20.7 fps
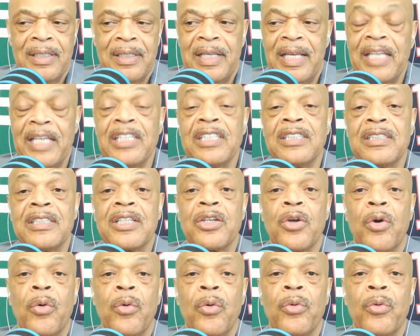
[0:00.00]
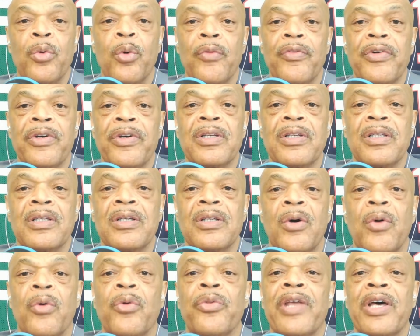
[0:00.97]
and he did hold
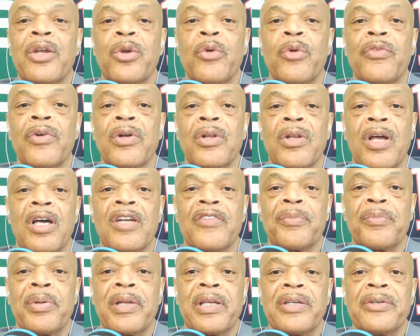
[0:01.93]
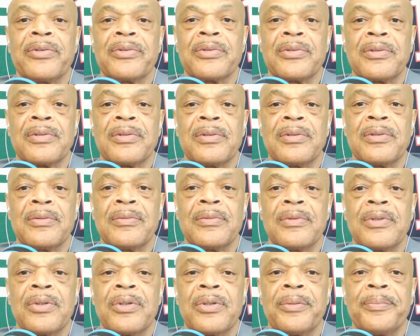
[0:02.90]
that over a lot of players.
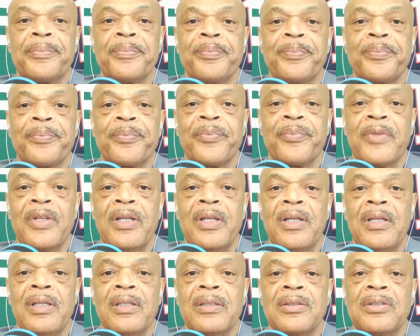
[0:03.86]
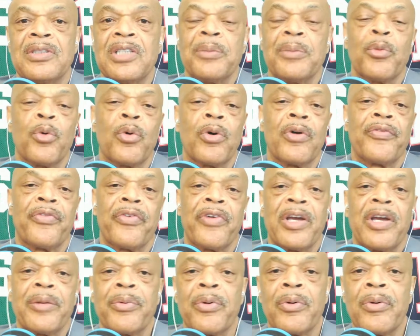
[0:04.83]
Um, Seymour,
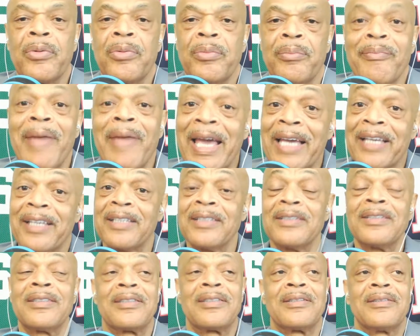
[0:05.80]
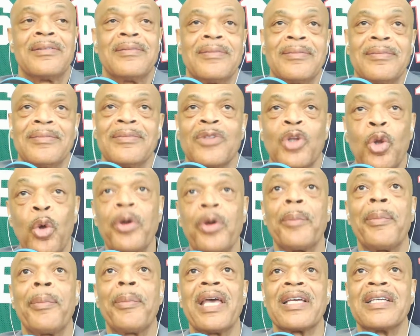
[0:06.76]
Vrabel, Mankins,
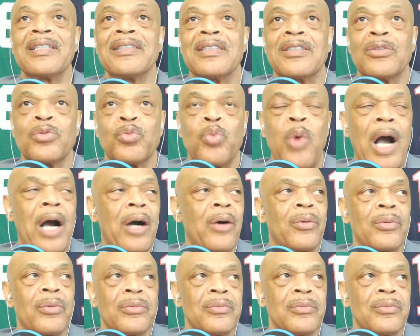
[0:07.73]
Logan Mankins. Wow,